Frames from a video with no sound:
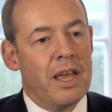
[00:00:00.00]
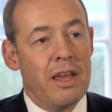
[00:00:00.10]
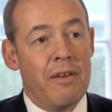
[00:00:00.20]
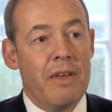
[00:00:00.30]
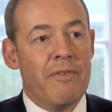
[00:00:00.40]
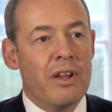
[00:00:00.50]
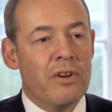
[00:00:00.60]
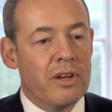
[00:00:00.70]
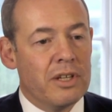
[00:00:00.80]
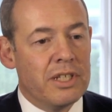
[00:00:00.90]
If I
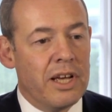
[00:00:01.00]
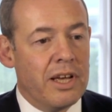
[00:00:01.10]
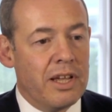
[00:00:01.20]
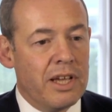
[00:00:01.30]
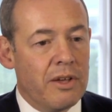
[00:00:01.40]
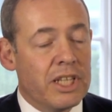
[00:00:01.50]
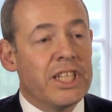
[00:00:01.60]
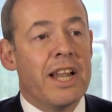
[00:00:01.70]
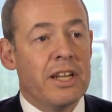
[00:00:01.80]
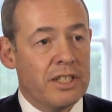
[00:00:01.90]
look at the
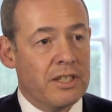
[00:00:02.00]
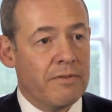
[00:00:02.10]
challenges